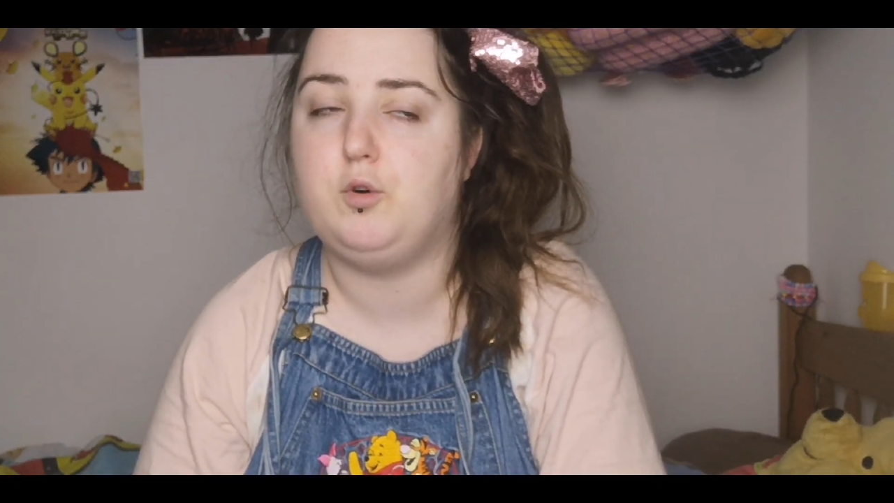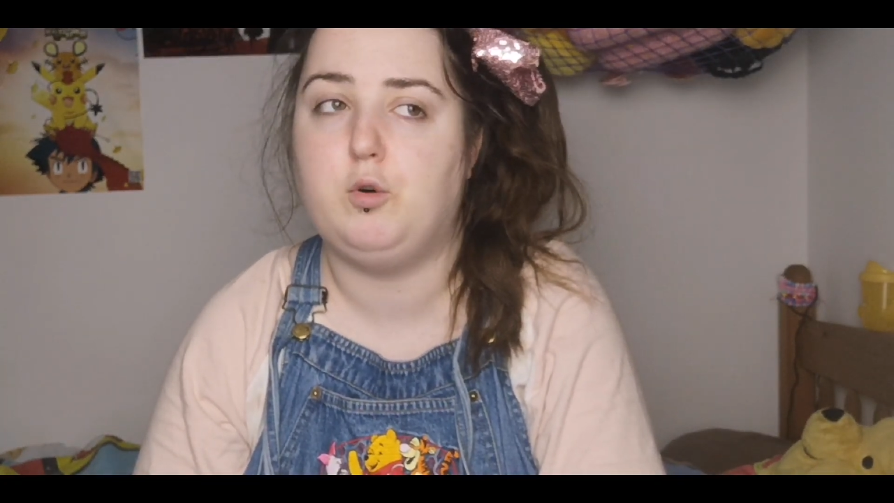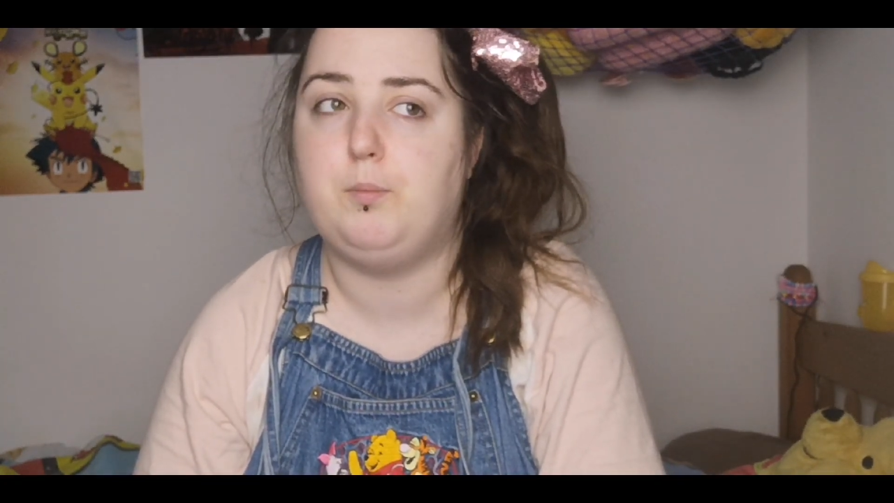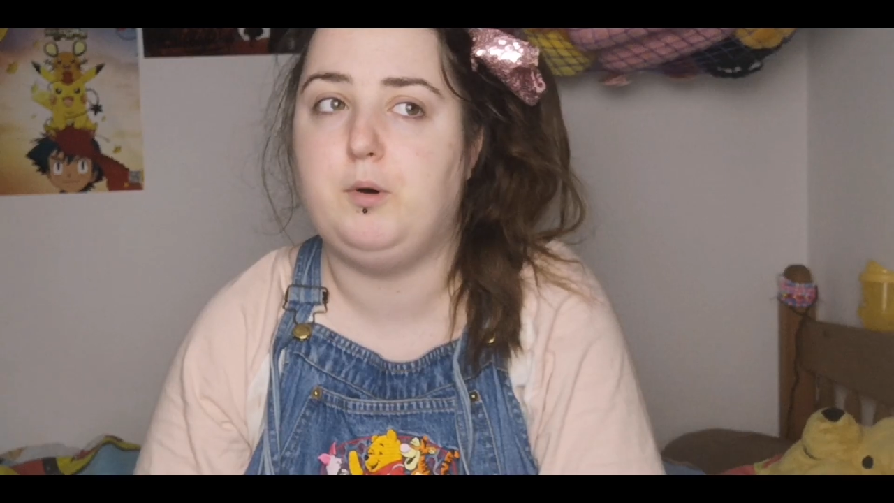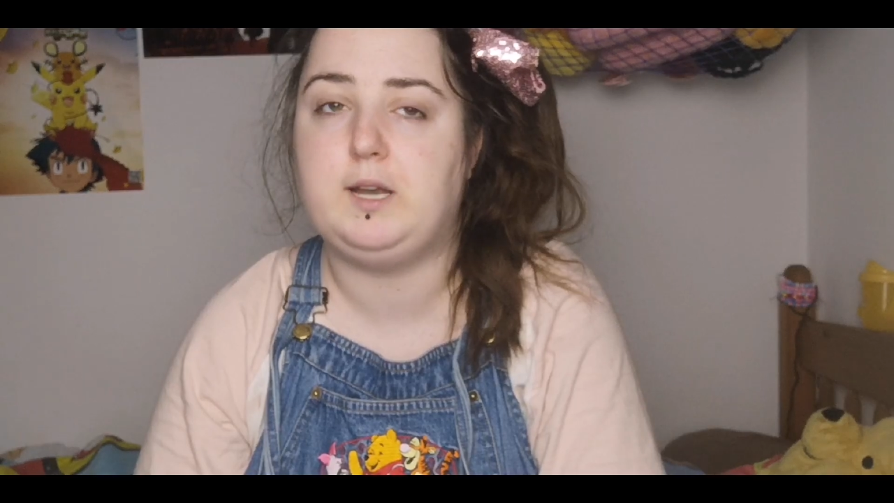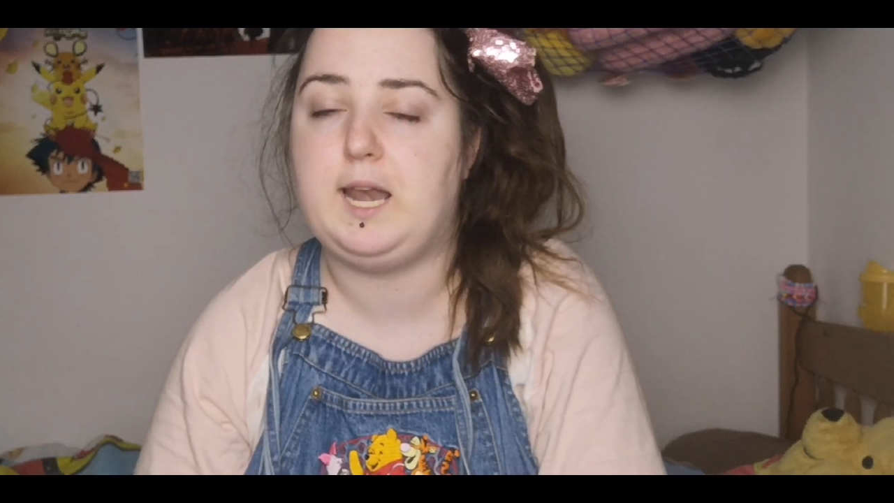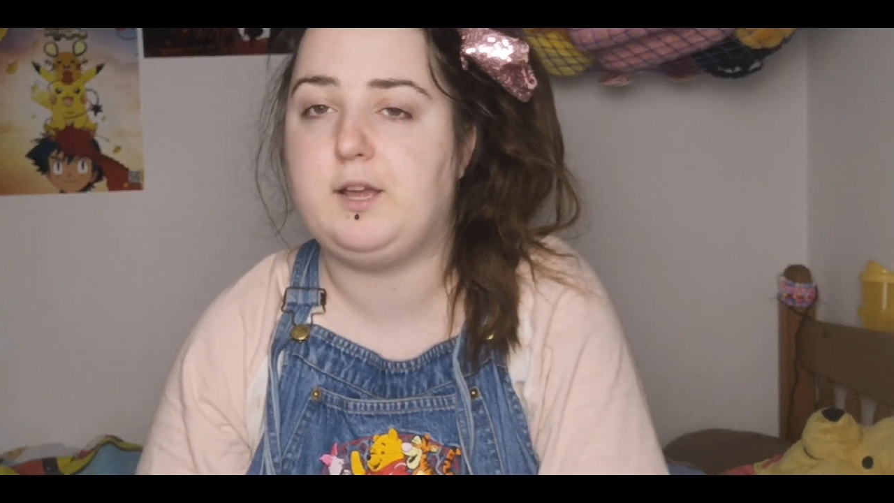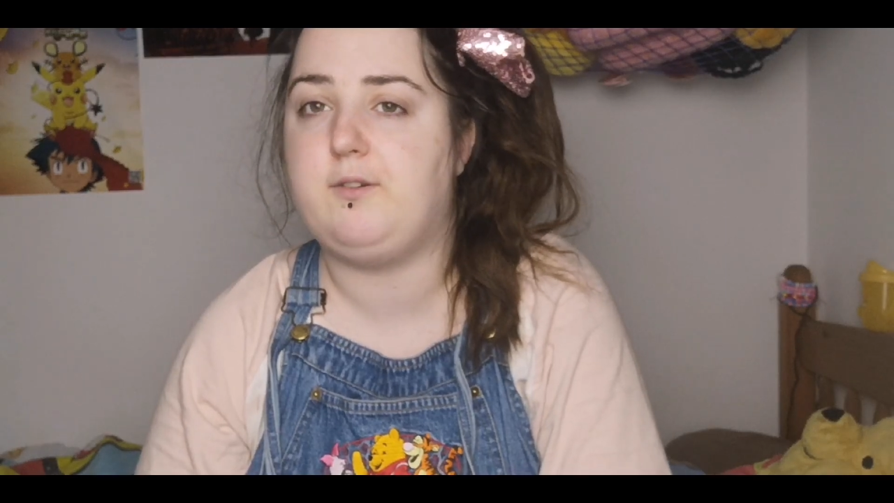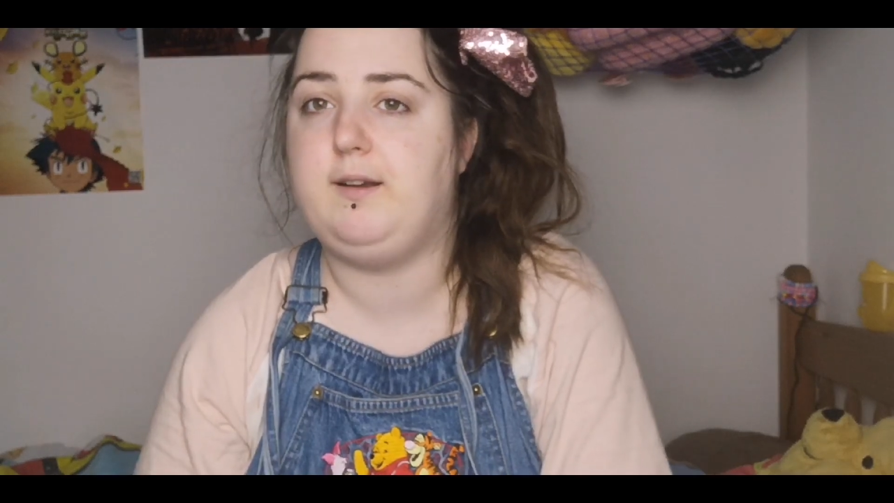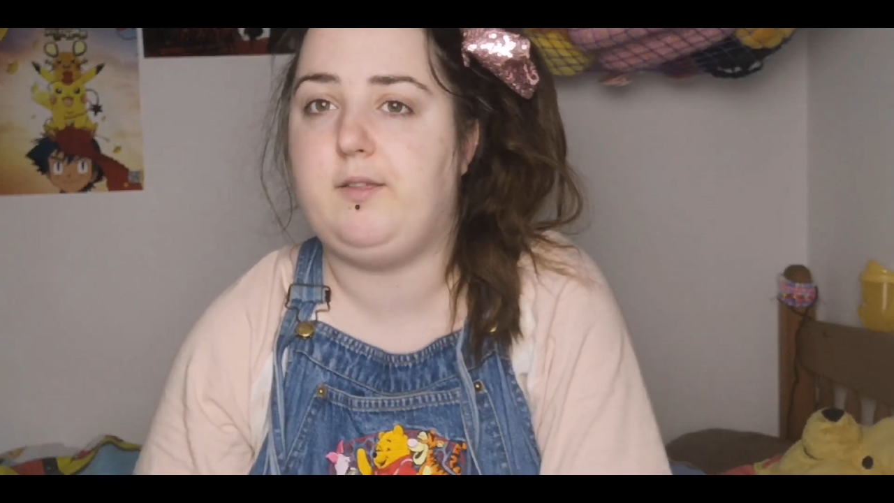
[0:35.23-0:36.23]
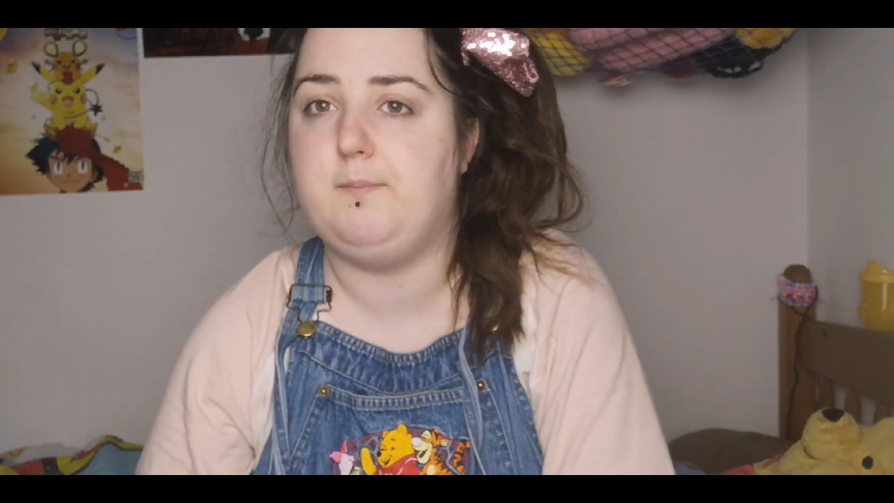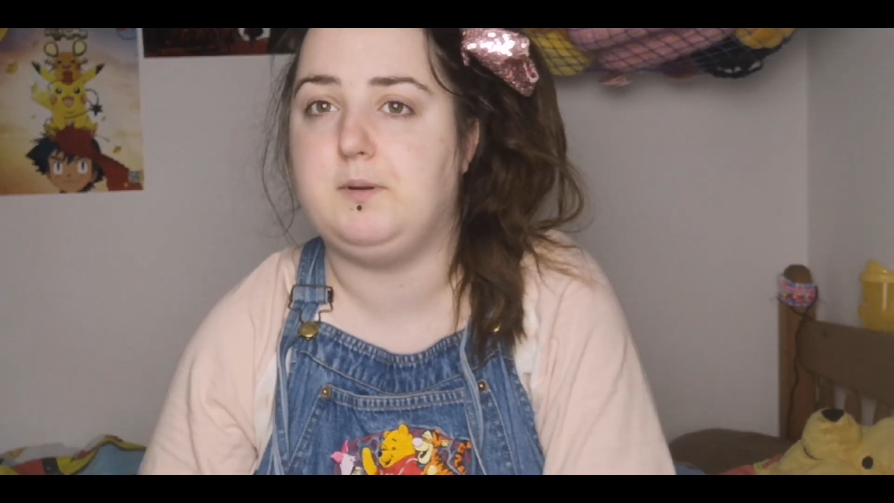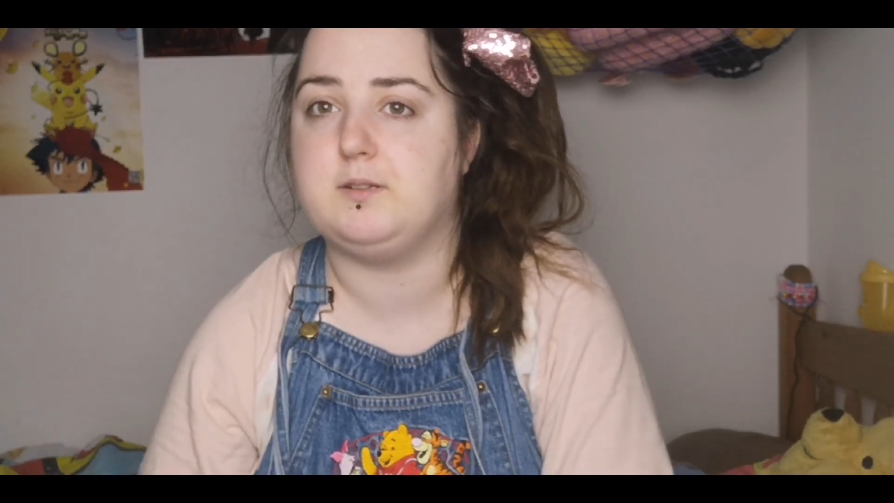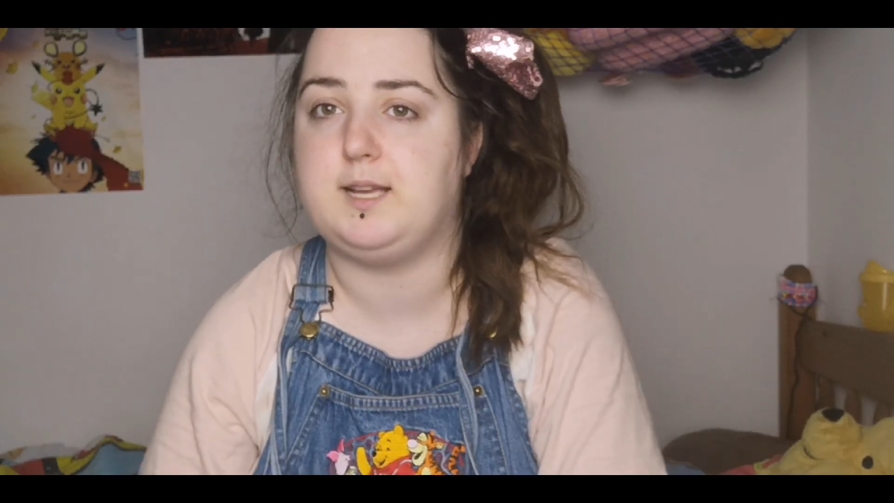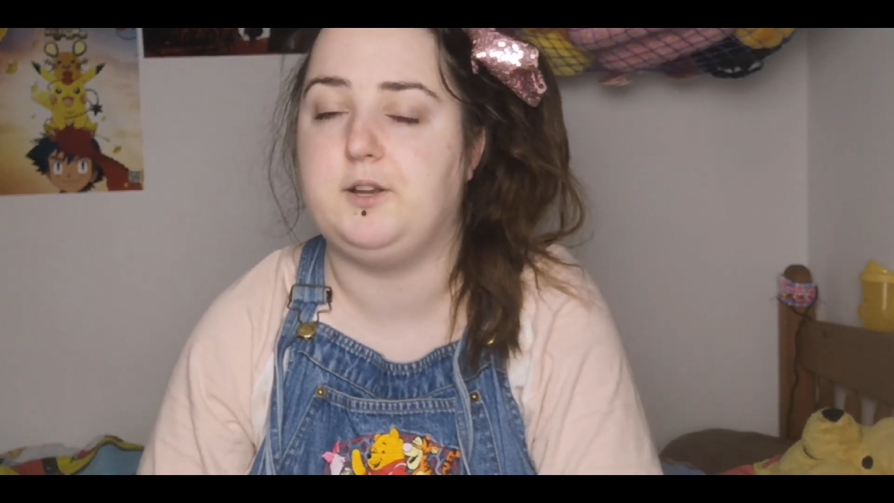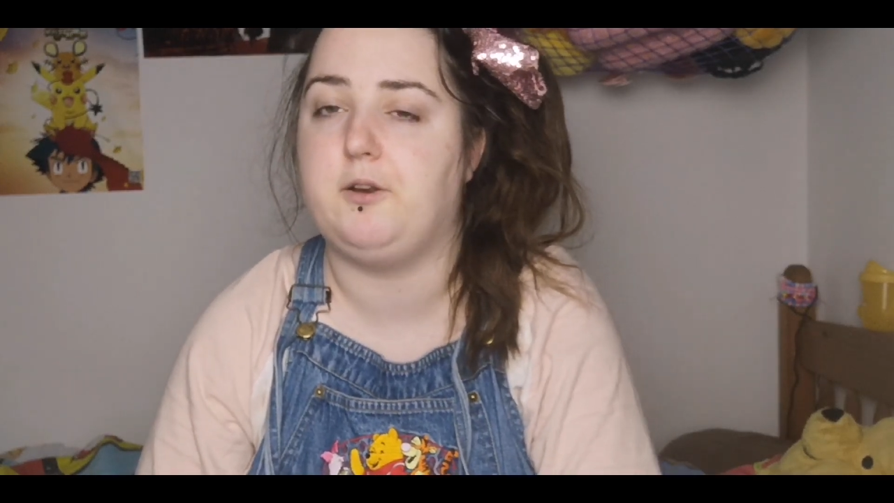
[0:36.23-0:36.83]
or putting a link or anything because